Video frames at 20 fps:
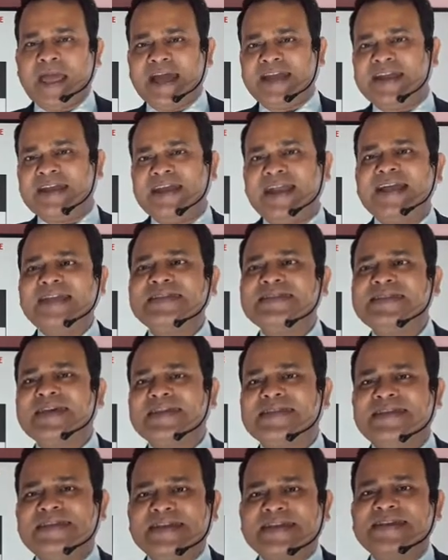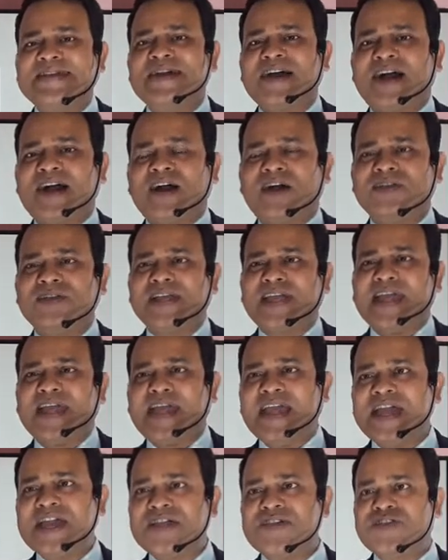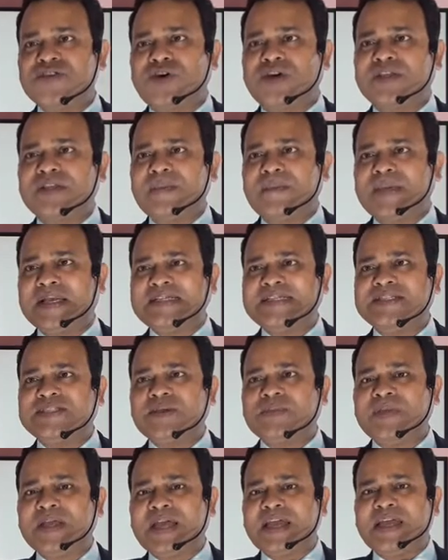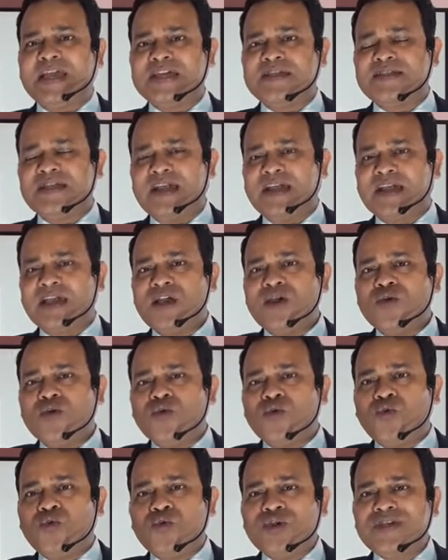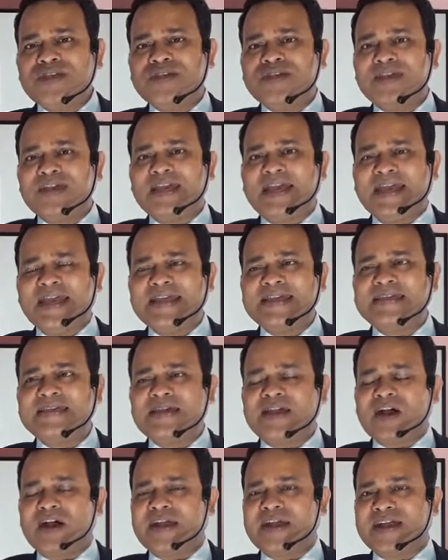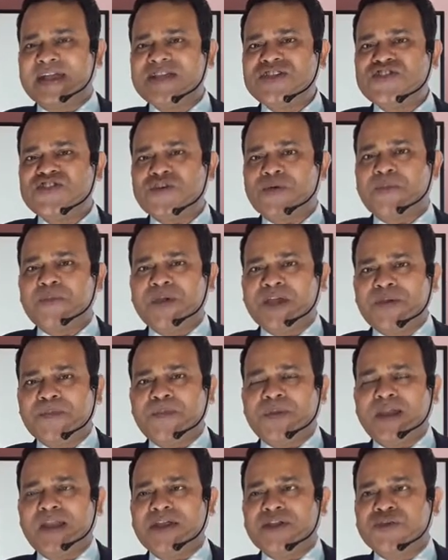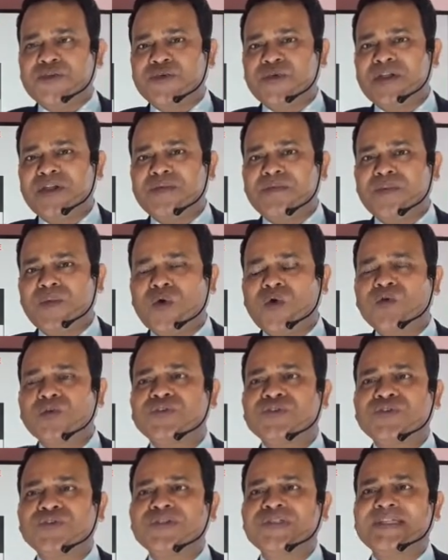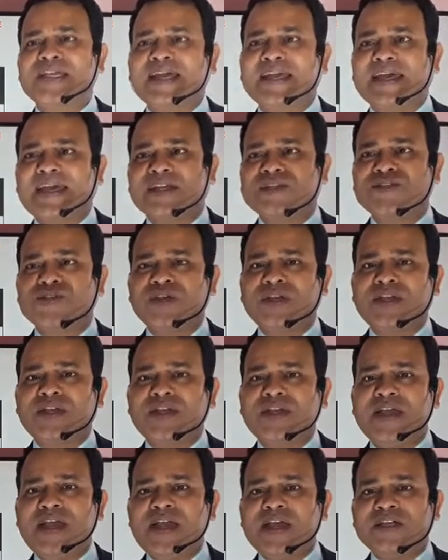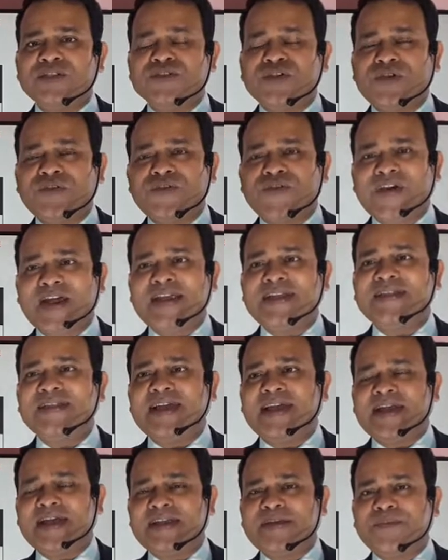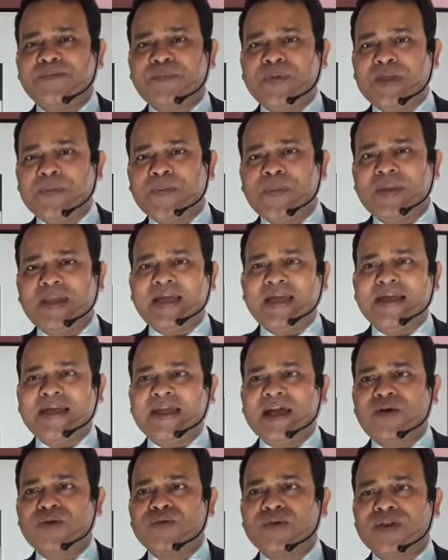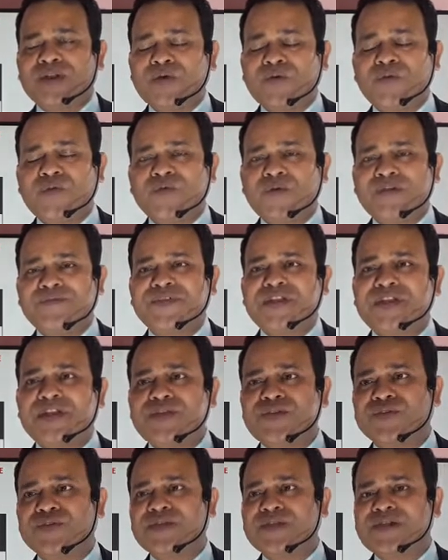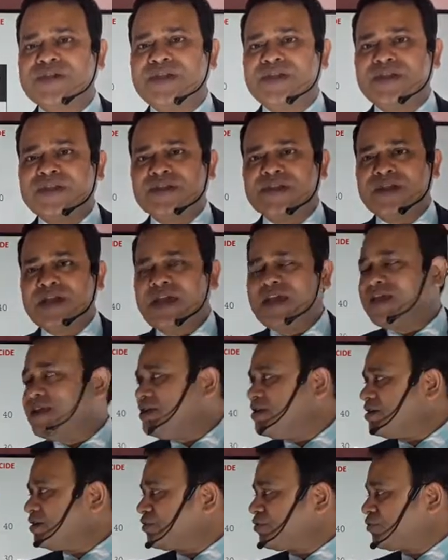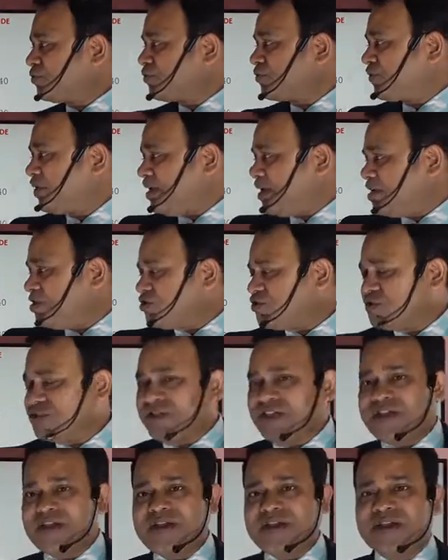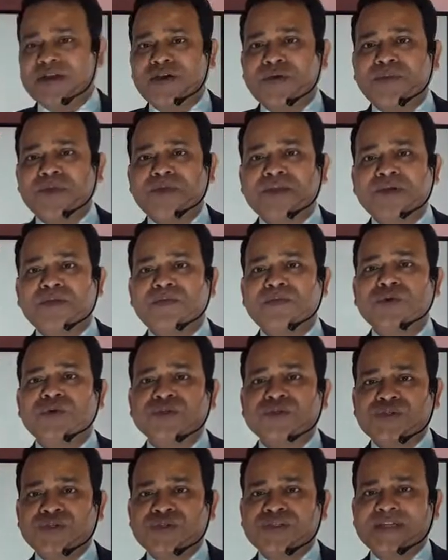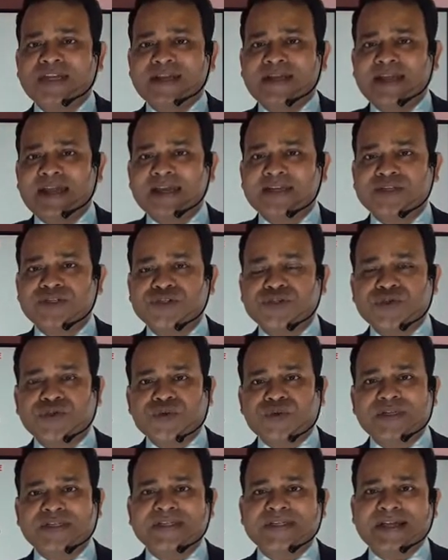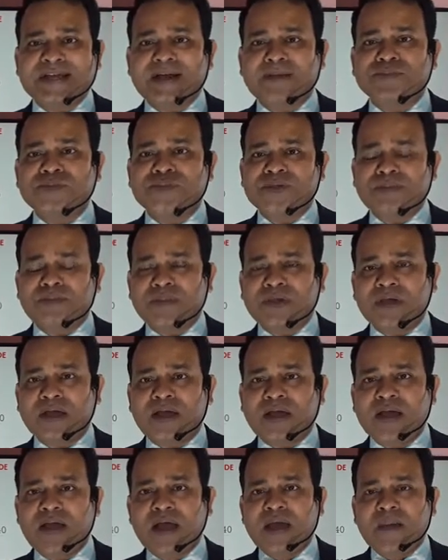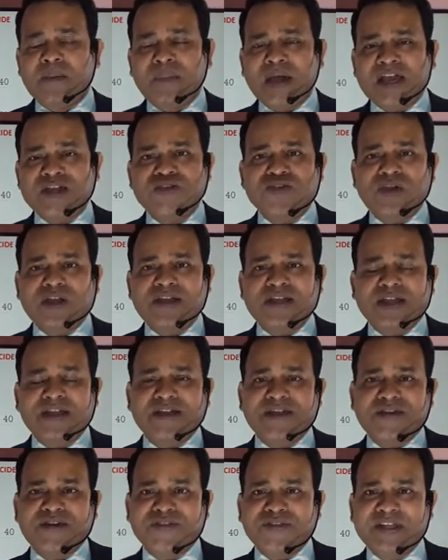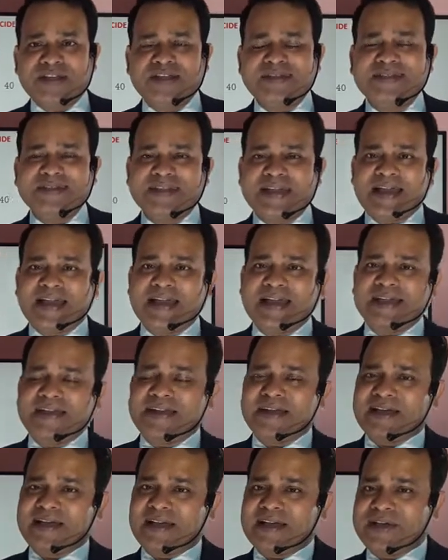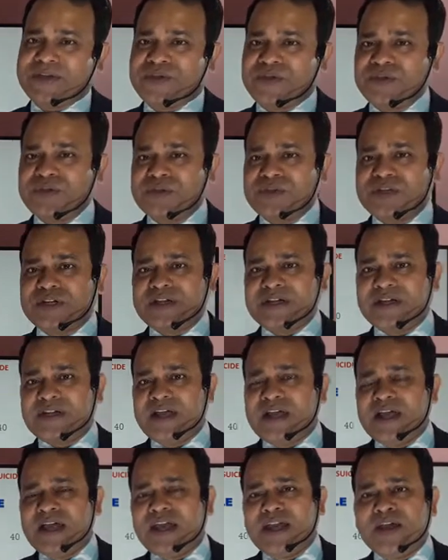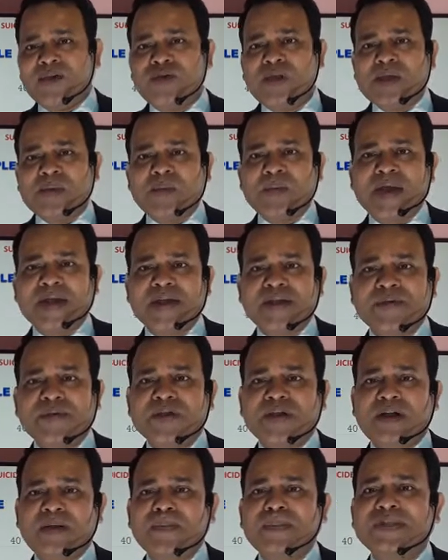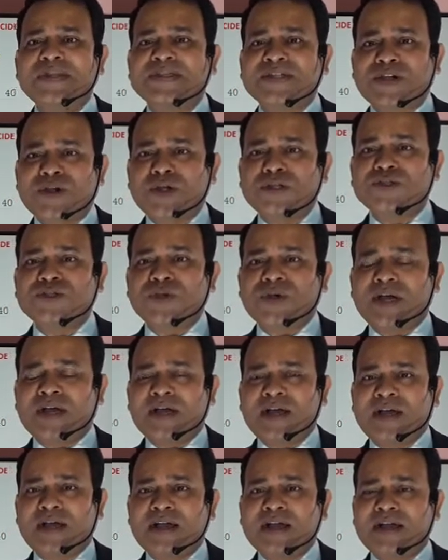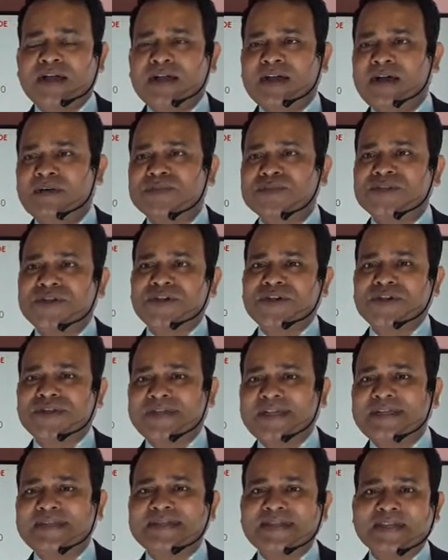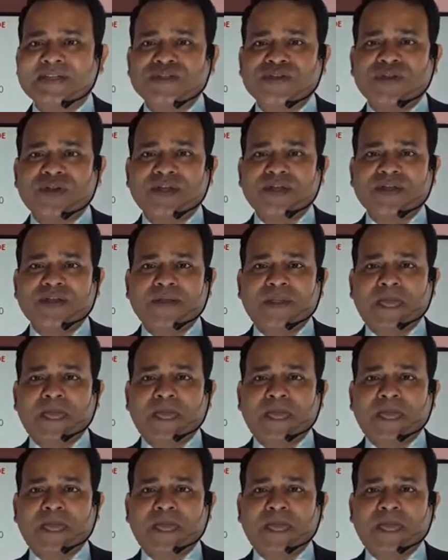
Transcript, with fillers: analyze the data on the age on the basis of the age like which age range of people are doing more suicide actually so find that people around you know 15 to 30 years of age they are committing more suicide like students comes some uh, majorly under this and uh, you know the, the newly married couples are also uh, comes under this actually